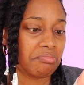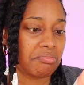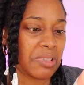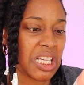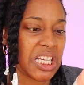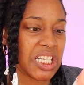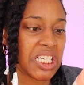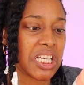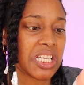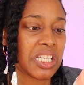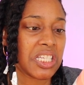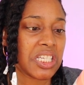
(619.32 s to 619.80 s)

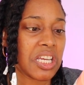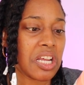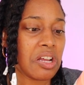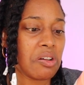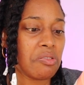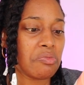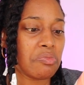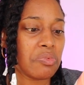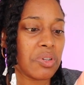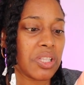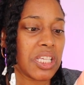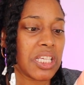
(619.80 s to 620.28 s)
it just
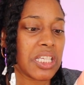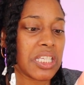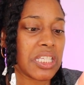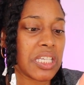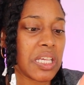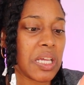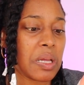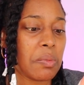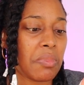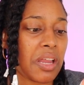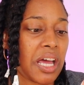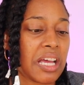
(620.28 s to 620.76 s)
don't really
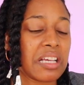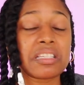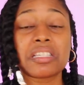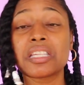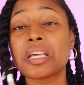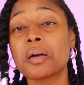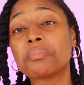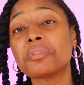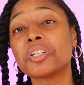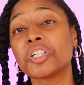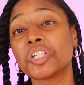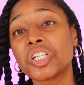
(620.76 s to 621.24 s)
seem like
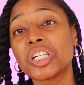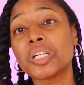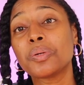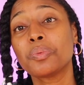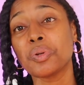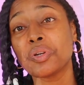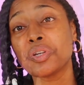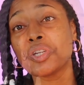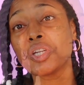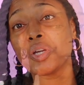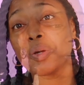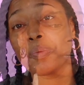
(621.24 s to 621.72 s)
something she
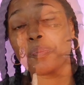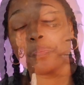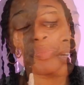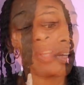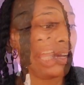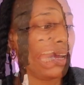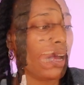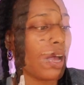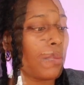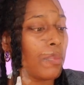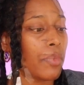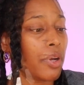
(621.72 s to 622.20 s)
would do.
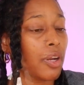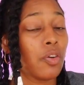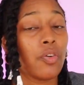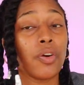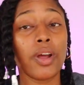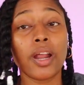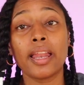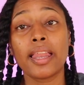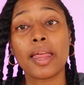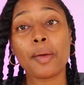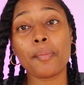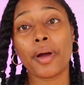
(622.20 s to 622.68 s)
I'm gonna go
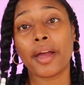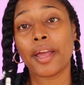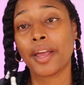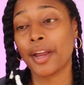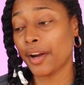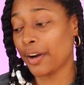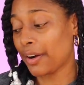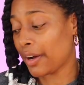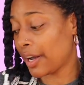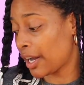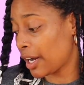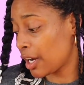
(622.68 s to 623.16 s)
ahead and let my
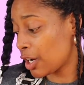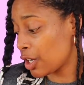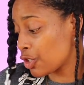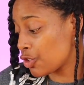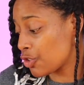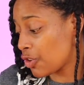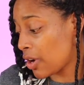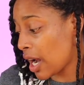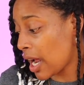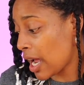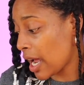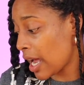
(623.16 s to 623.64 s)
hair air
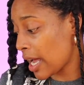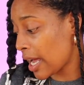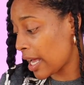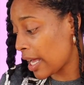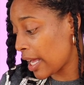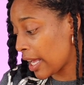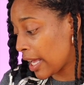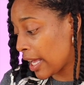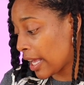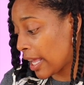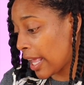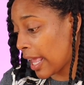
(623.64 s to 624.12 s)

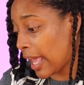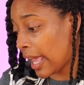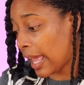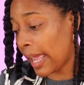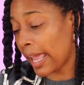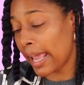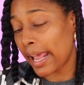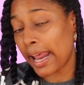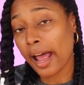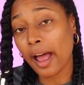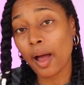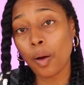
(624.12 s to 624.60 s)
dry,
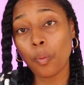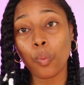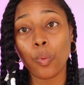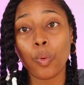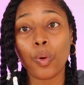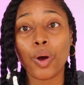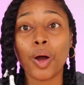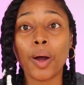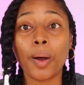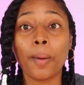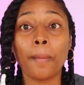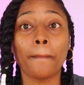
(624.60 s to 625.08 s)
and I will
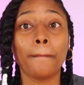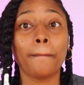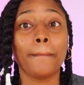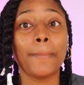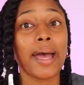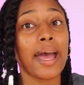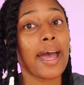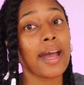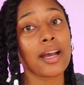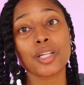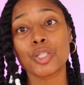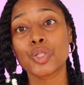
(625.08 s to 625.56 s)
come
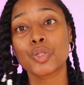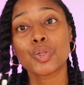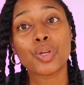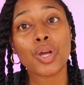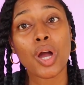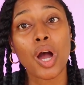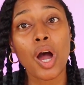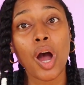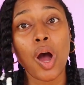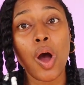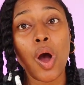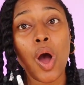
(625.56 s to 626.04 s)
back to
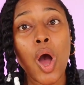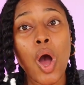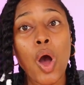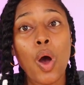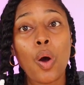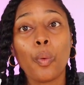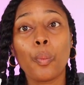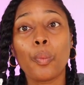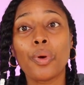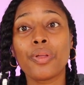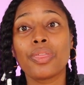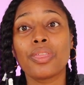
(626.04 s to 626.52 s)

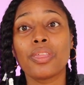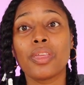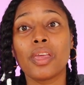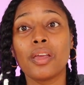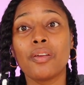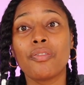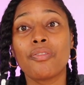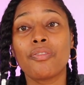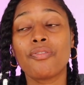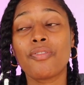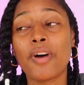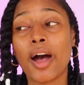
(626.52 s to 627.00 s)
y'all with the
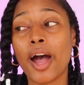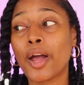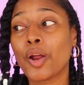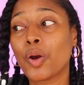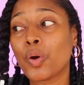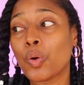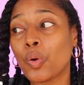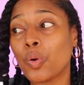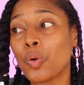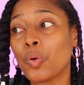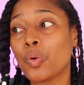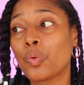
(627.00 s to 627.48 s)

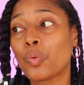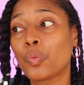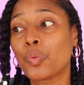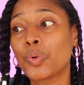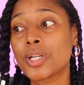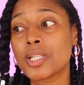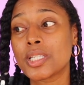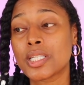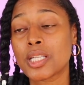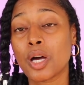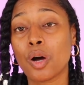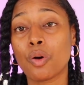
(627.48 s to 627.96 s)
final
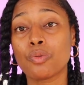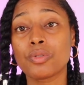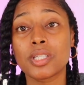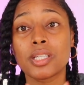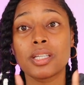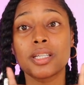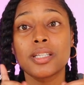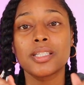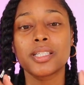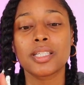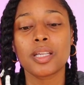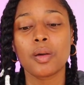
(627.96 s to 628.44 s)
result
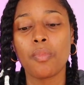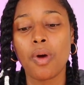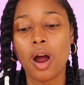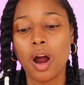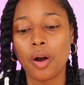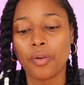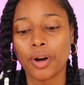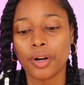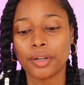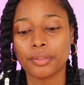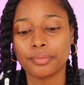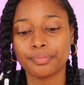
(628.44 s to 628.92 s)

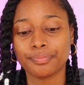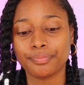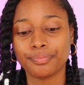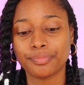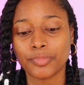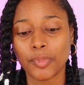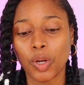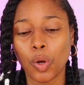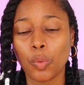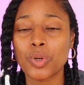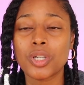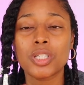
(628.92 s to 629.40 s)
tomorrow,
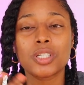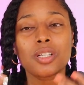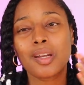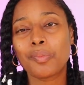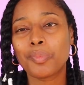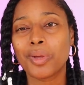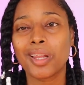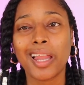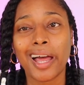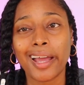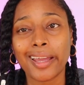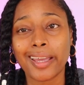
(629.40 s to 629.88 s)
which is gonna
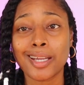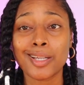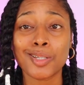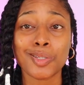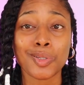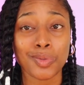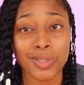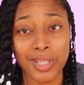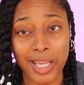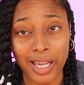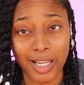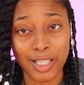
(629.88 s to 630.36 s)
be like in
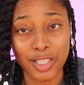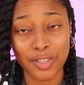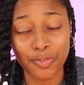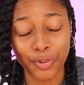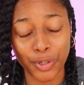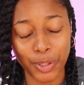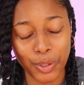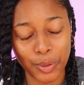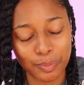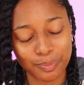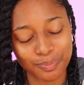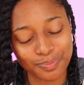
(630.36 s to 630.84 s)
2 seconds for
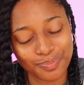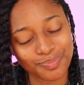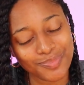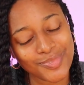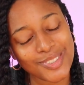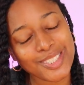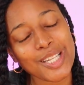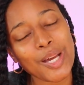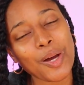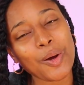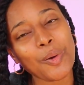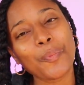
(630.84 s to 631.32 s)
you.
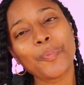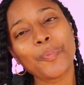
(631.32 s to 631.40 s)
So,